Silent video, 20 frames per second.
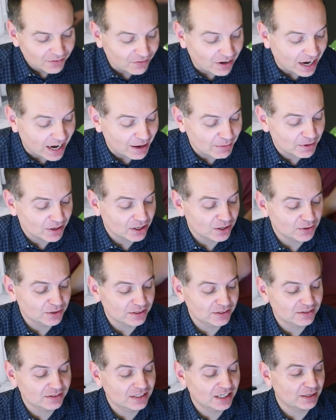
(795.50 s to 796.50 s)
Right, I'm going to go
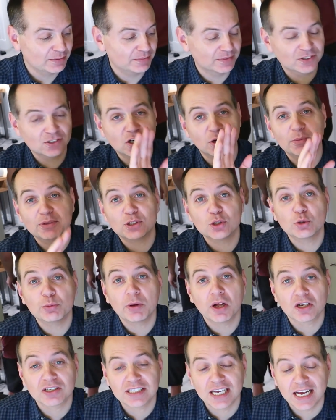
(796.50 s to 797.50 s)
and um, sort my
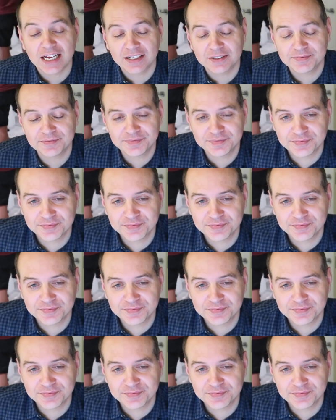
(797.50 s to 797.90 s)
toolbox out.